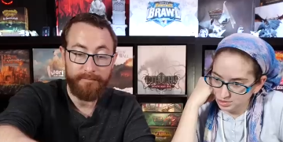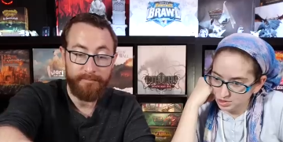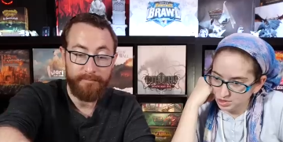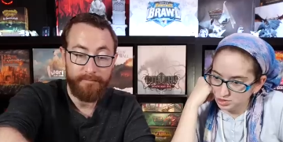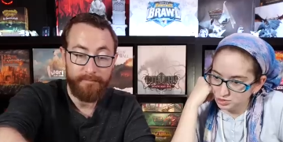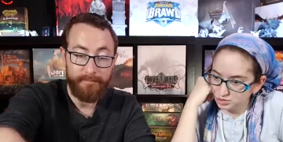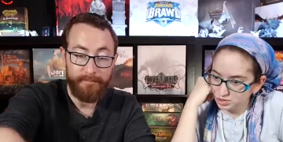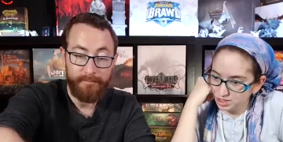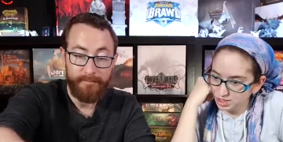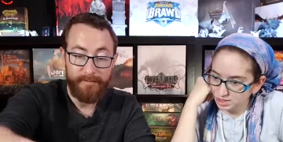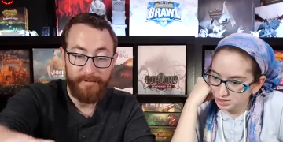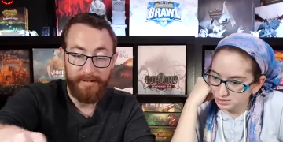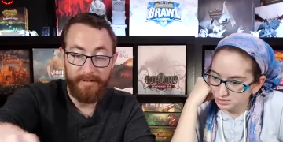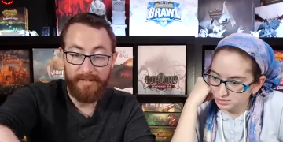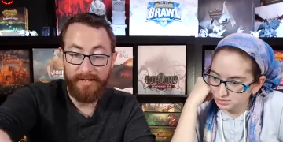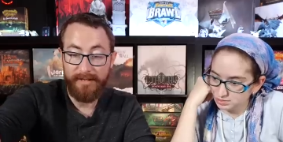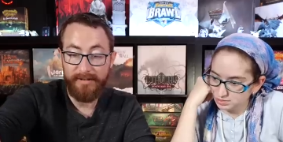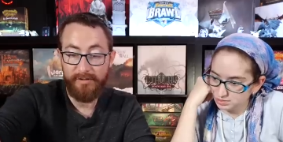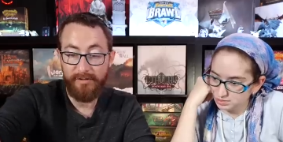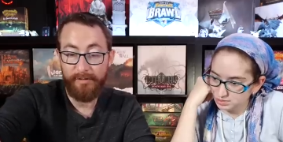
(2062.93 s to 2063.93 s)
Speaker 1: Oh, you can do that?
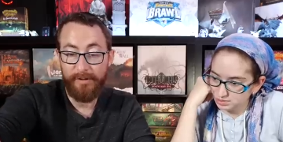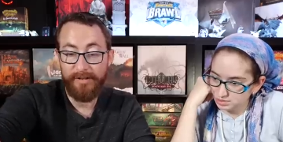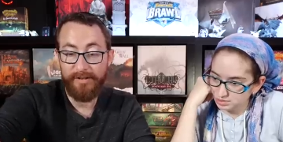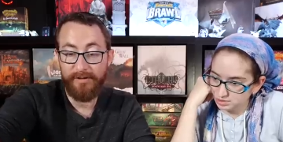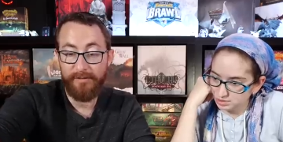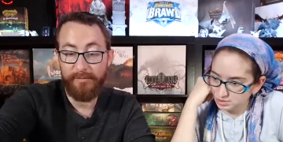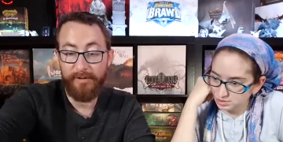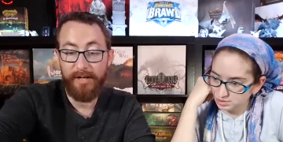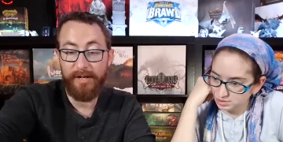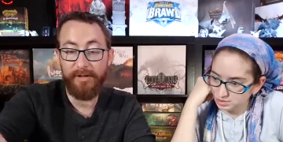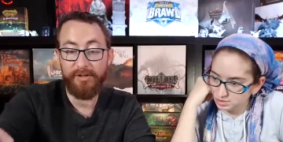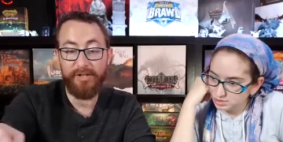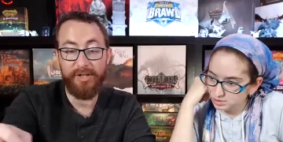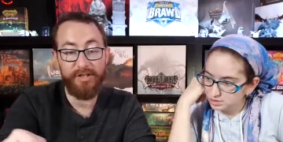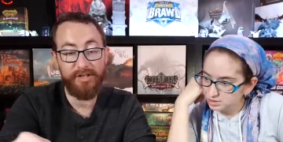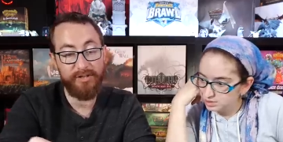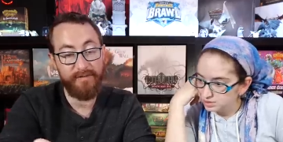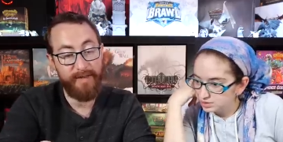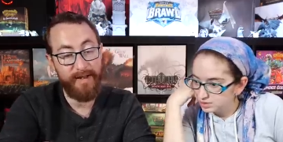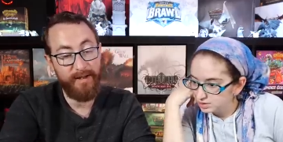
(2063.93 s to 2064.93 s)
Yes, twice as wild.
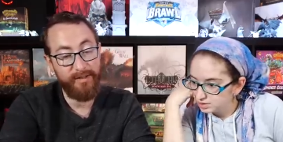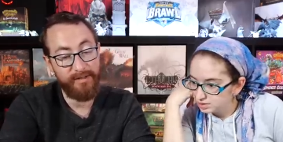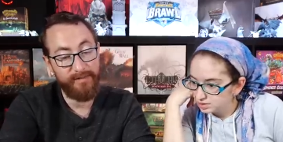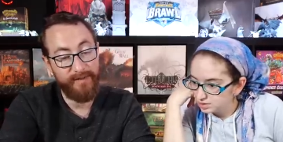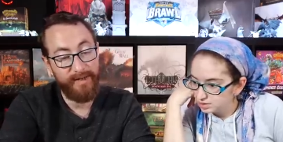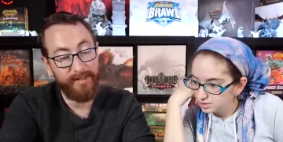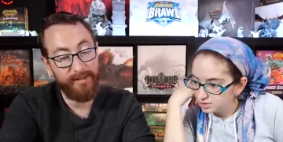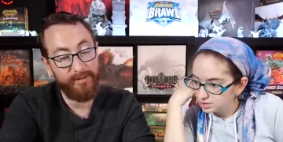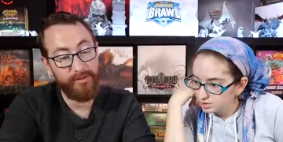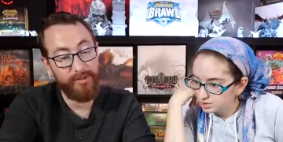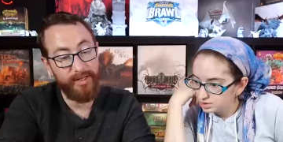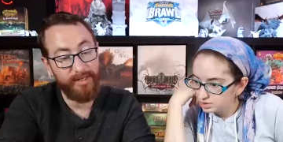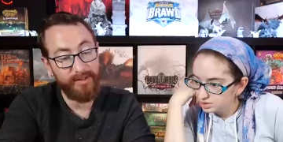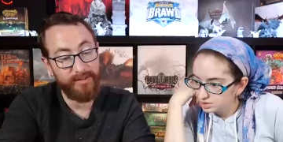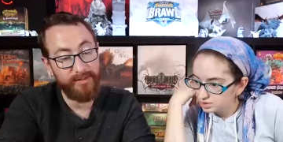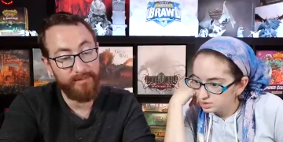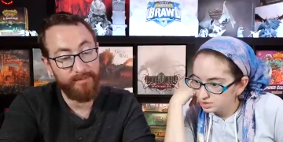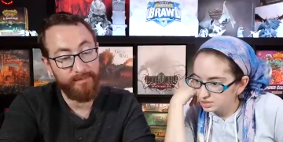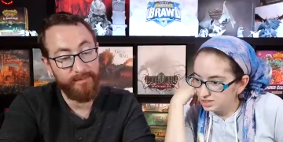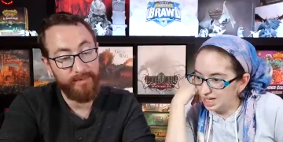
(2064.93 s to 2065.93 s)
change the values of any two
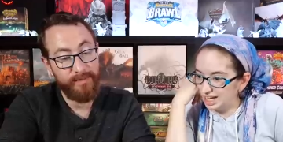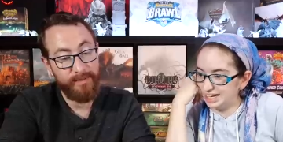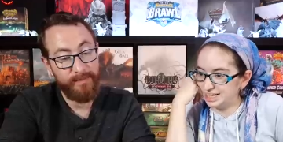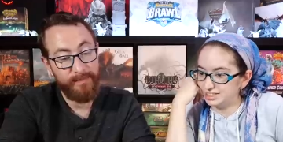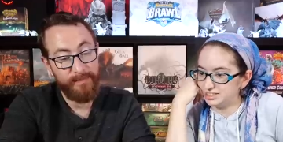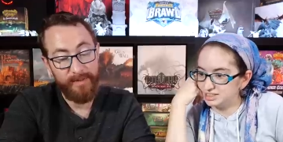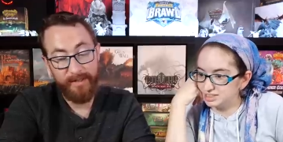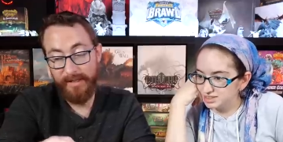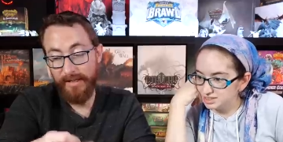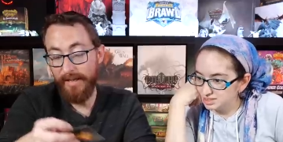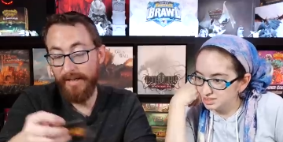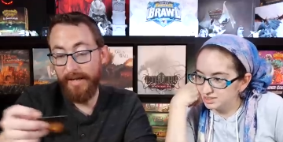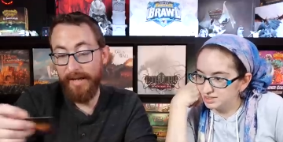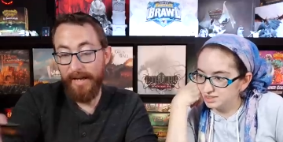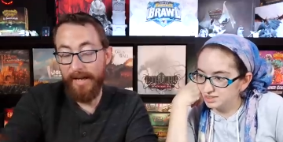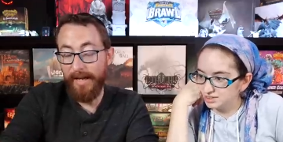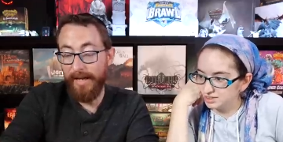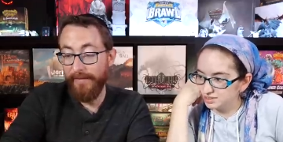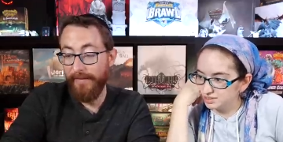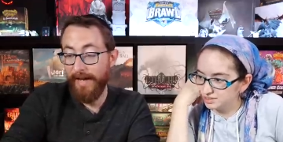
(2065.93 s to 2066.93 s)
dice.
Speaker 2: Nice.
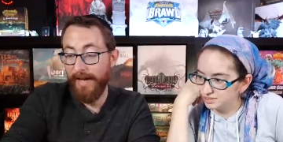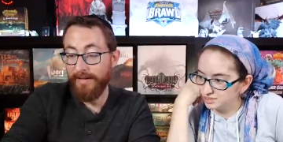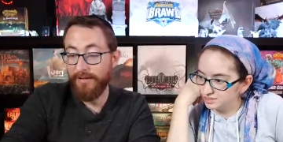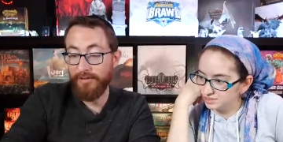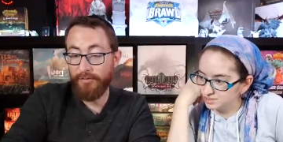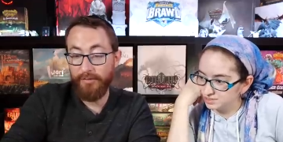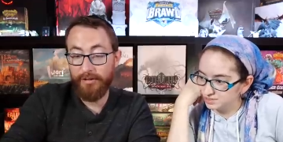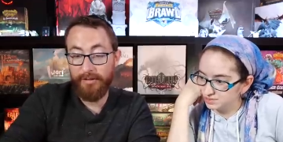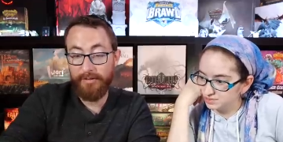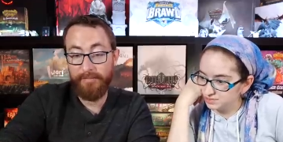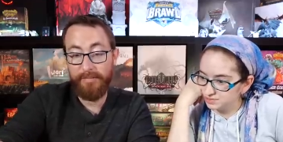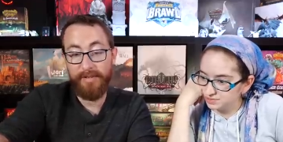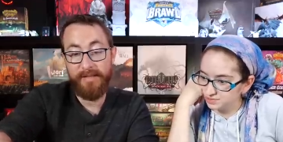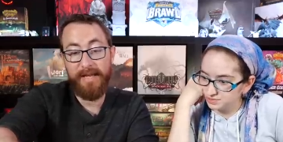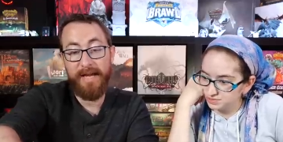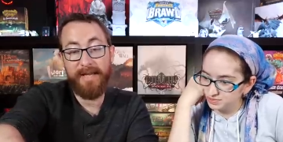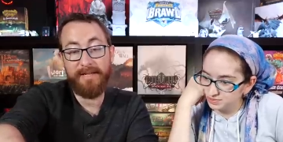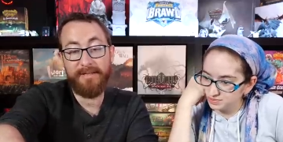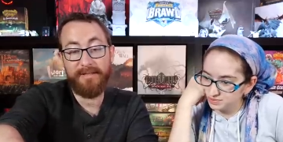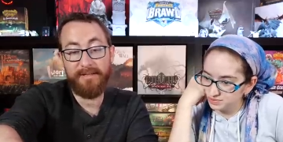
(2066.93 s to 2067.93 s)
Speaker 1: And that is going to be
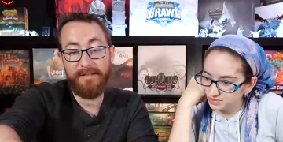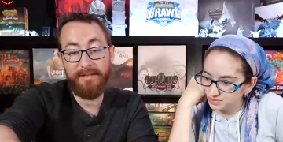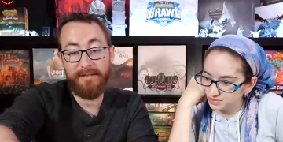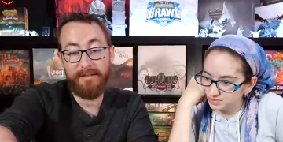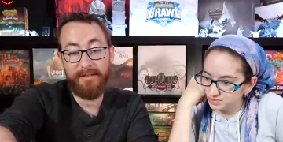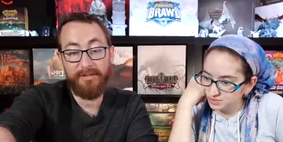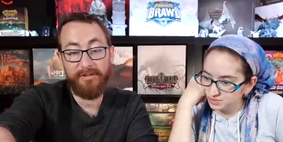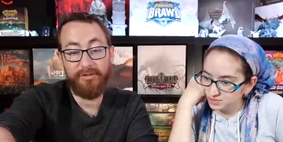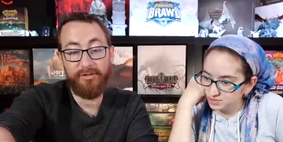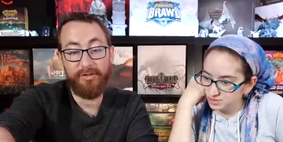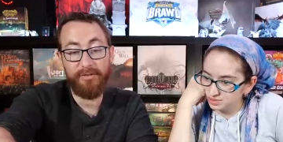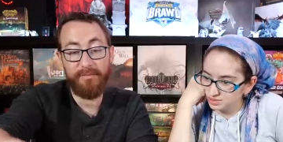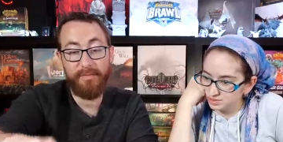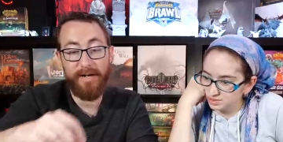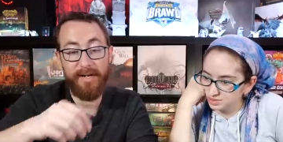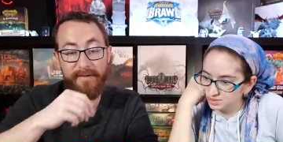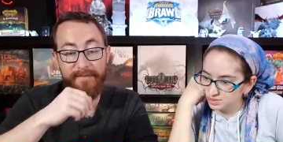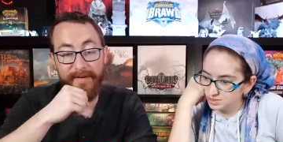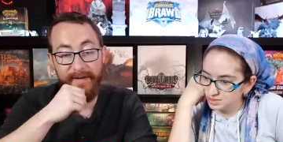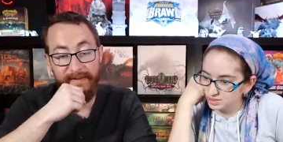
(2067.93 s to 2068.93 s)
that, unless you can
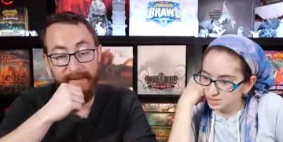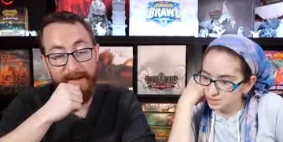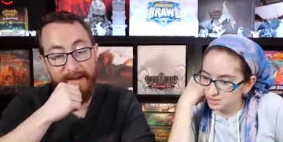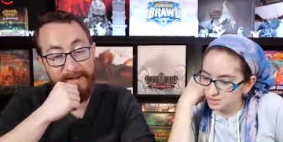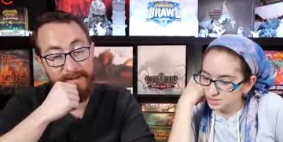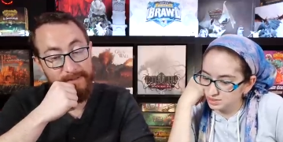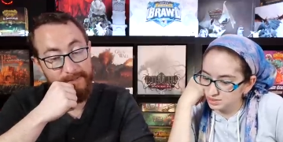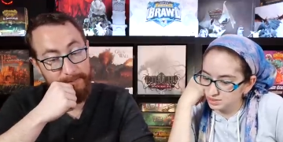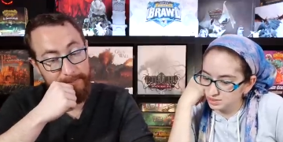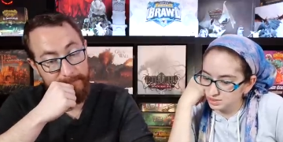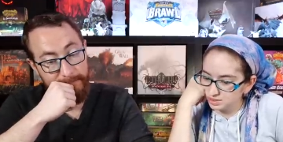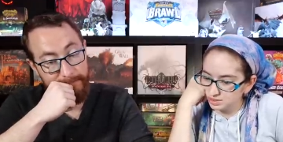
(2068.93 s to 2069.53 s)
modify that.